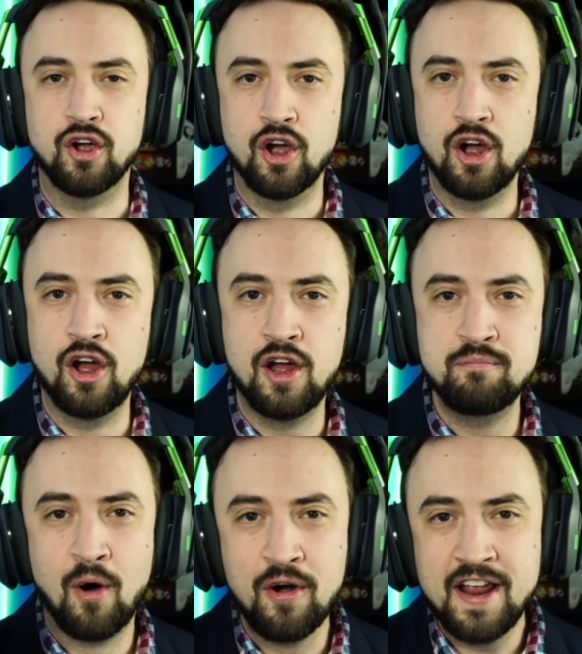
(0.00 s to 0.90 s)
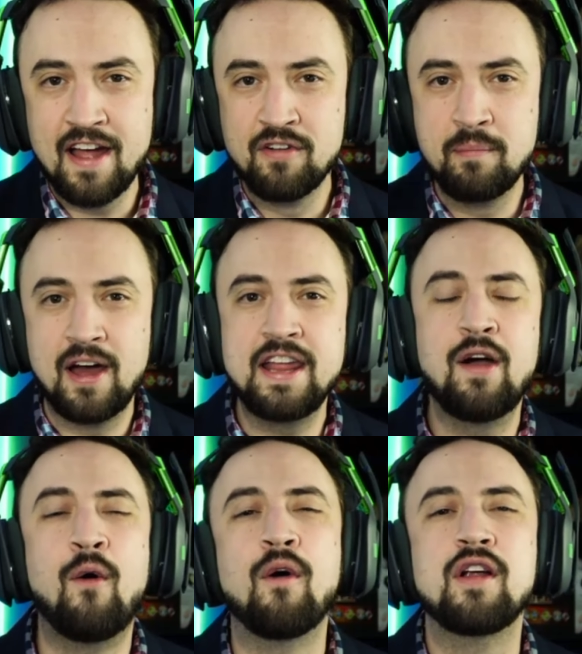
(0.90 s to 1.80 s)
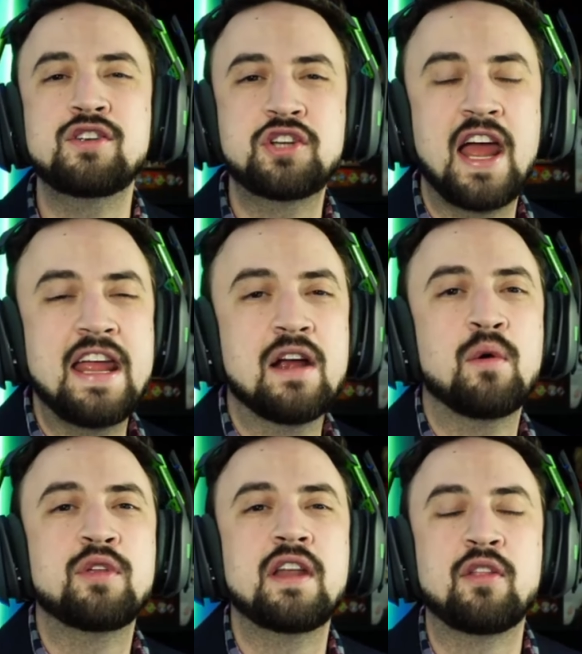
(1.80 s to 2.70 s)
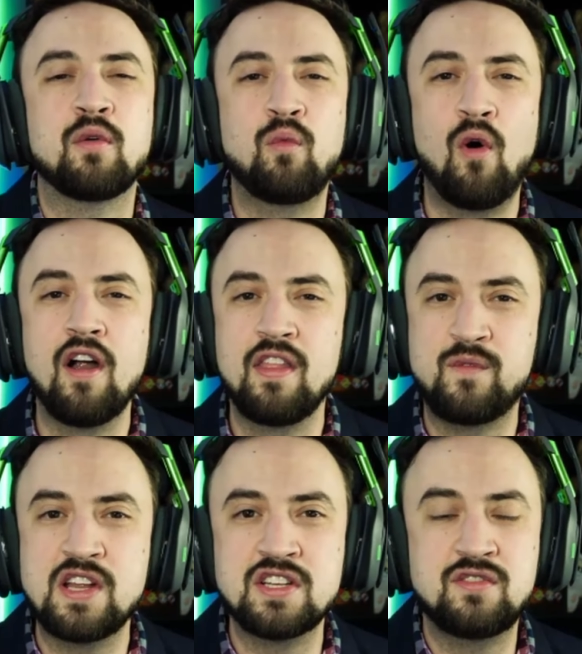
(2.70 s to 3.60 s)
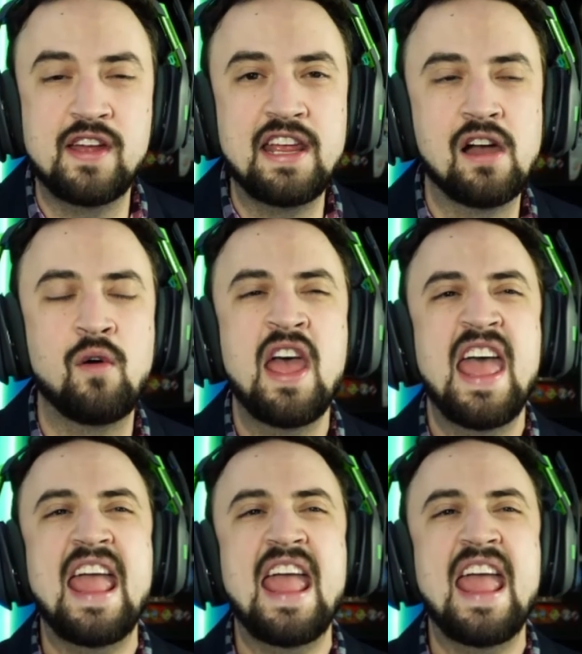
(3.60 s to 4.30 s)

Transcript: Good morning, everybody. Auronnj here with another War of the Visions video,